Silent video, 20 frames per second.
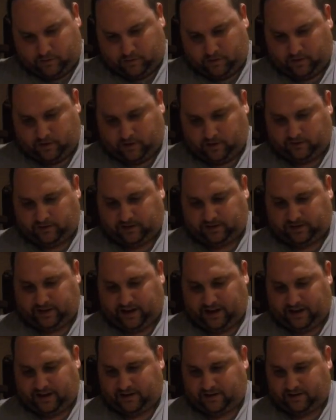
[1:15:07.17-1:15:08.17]
And it goes like
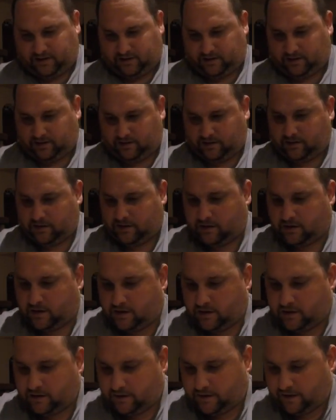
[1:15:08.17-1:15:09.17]
that,
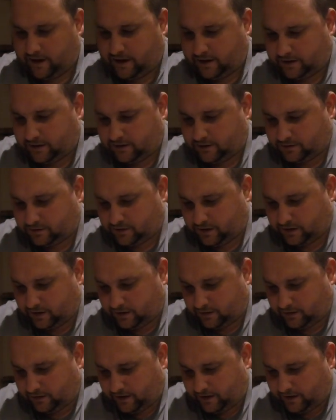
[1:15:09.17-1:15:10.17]
and that goes
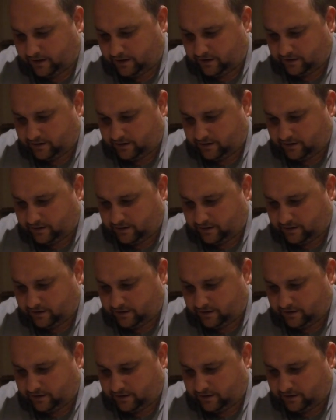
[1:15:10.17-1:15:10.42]
like right